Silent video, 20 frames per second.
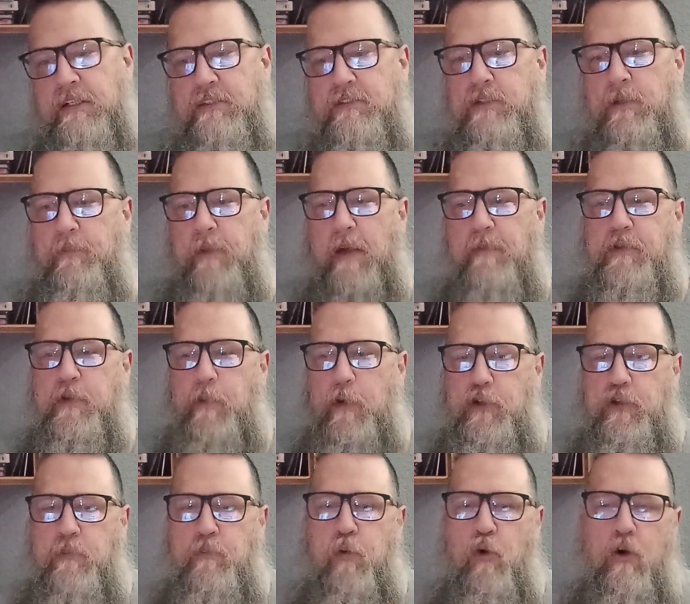Sometimes the
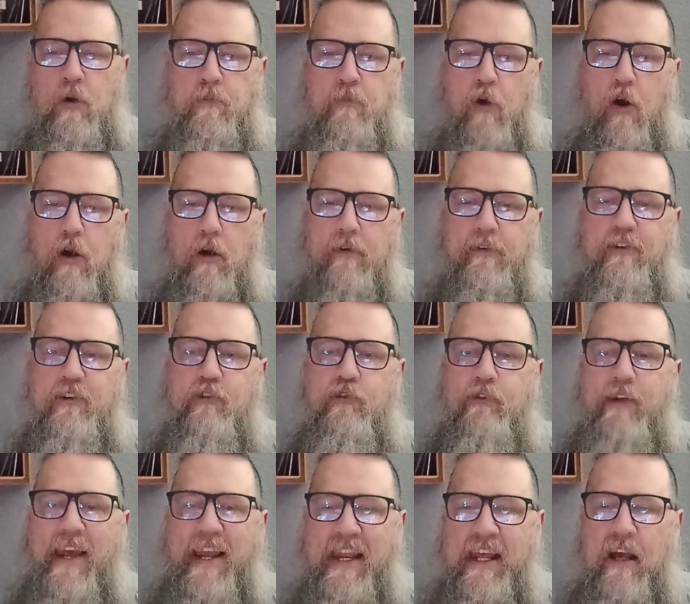most important part of
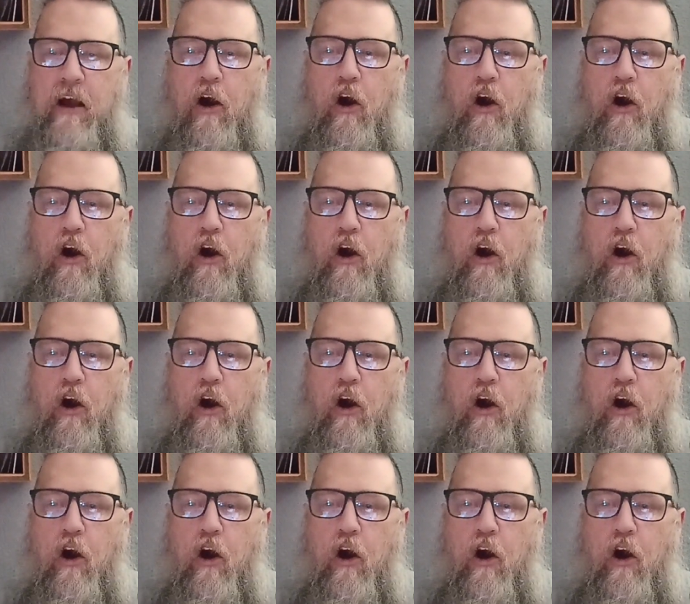creating